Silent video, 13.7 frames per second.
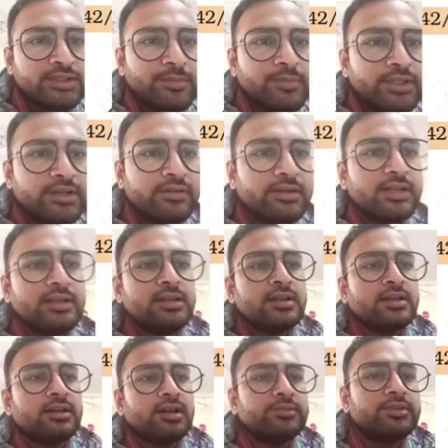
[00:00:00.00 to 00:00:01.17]
The material
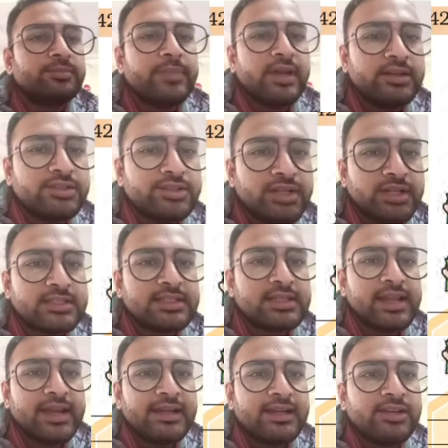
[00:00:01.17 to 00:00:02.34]
of the bat changed
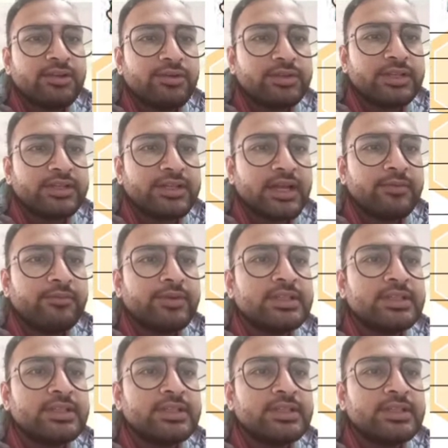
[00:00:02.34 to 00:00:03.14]
slightly over the time.